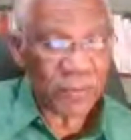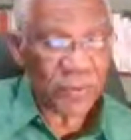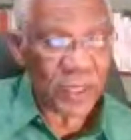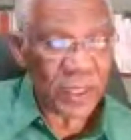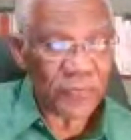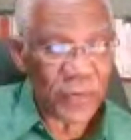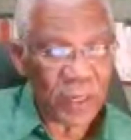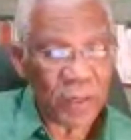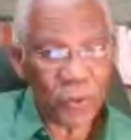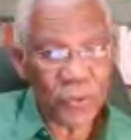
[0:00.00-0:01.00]
Grenada is very
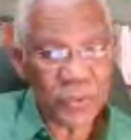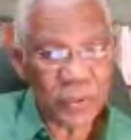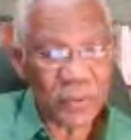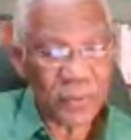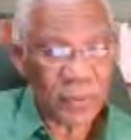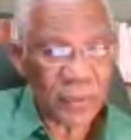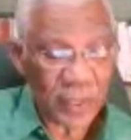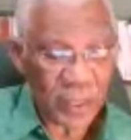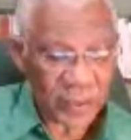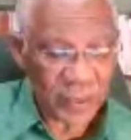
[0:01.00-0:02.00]
close to
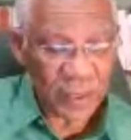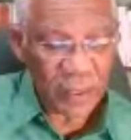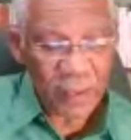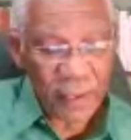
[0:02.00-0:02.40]
Haiti.